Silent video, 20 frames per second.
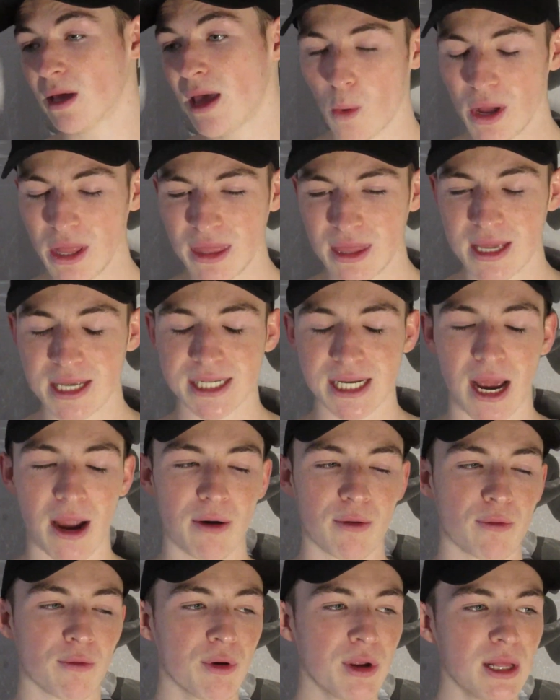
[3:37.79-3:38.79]
With this, I
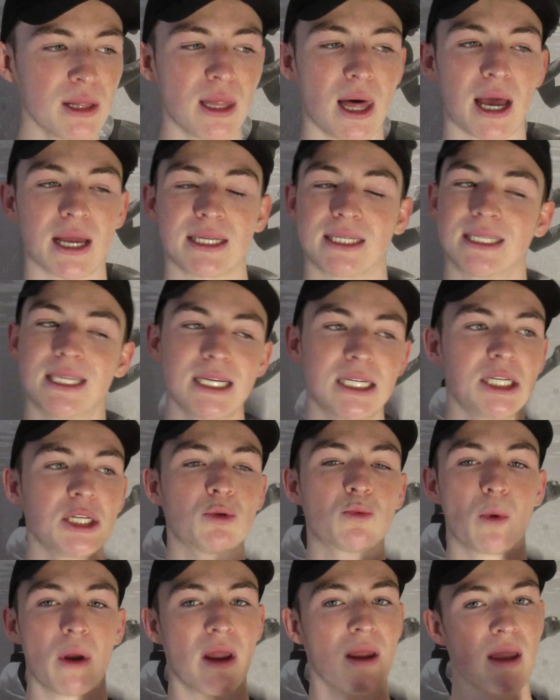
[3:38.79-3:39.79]
realized this
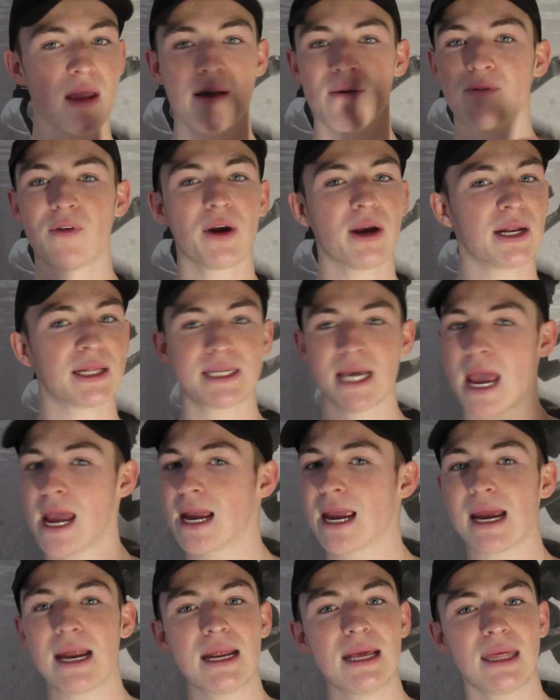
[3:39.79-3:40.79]
is, if you're going to
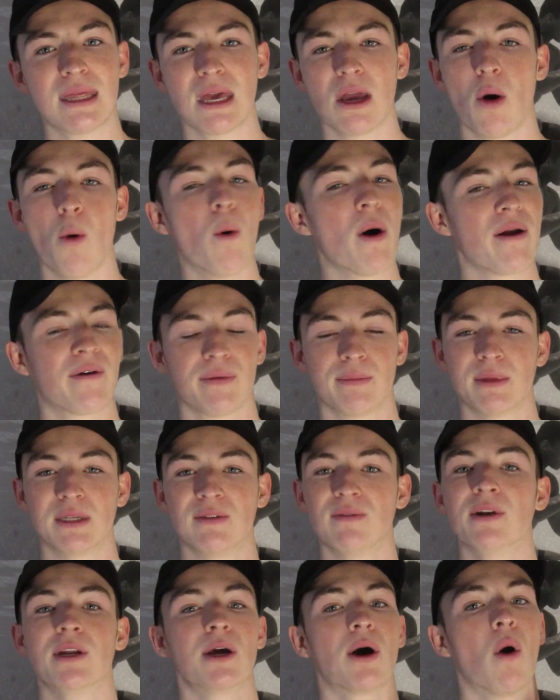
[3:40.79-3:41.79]
take anything away from this
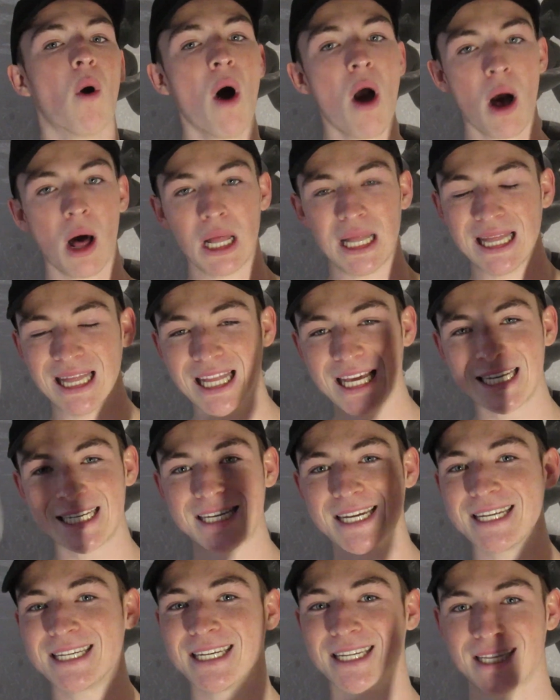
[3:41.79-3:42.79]
video,
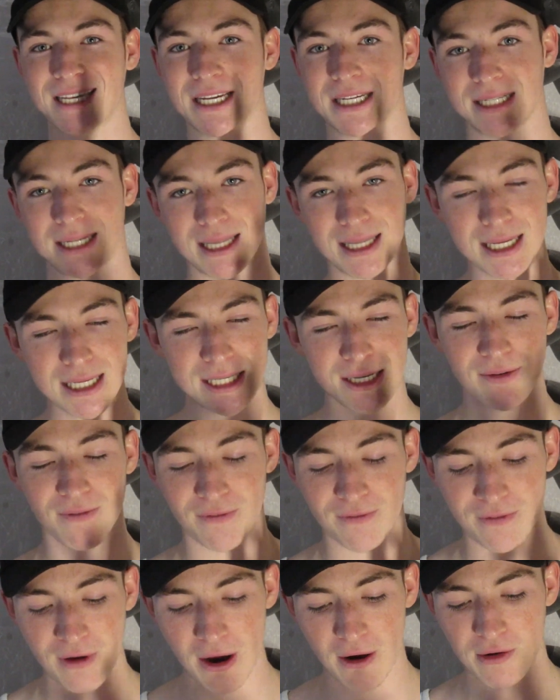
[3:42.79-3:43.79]
listen to this, listen
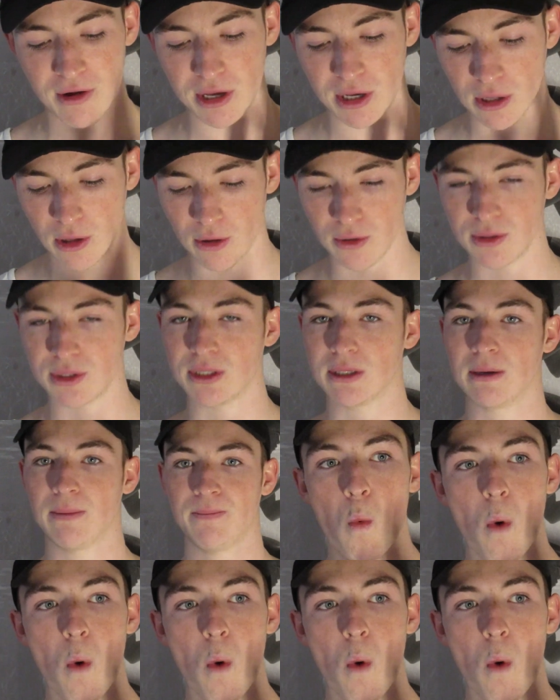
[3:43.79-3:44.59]
very closely.